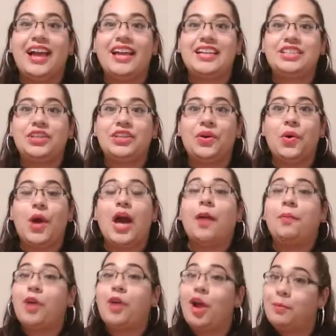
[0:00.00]
guys, so
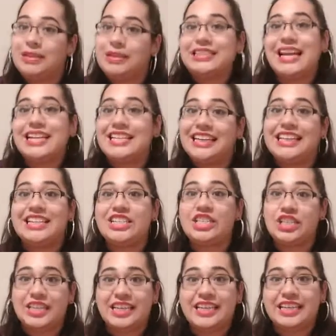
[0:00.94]
I promised I didn't
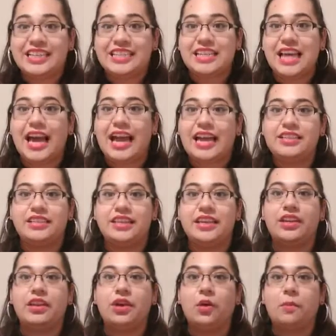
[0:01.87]
cheat. I
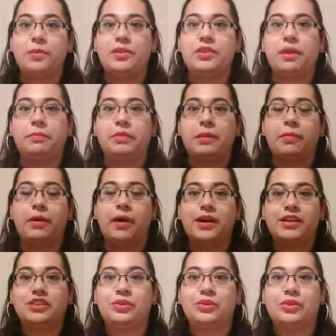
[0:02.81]
did open up the
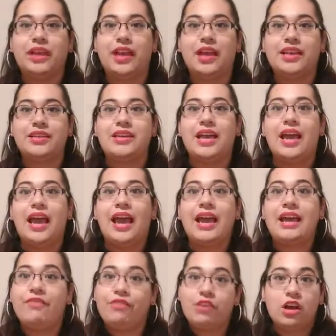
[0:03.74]
box so that
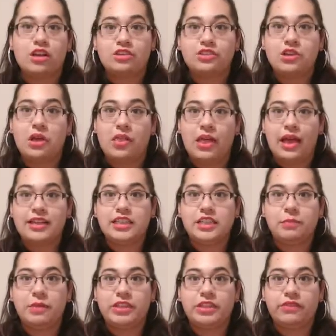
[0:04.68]
if y'all saw
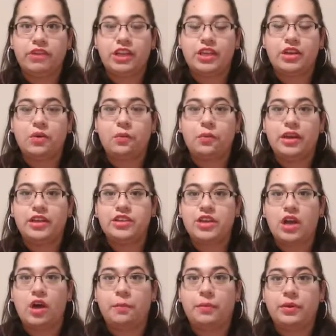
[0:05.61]
last month's video, which
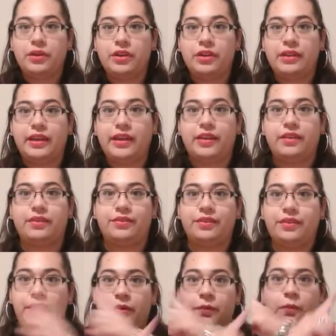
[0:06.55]
I'll put in
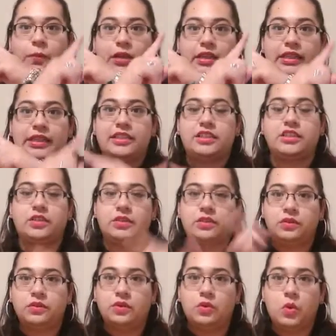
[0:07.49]
one of these
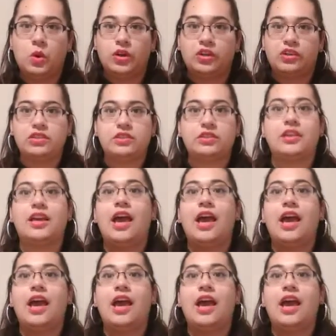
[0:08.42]
corners,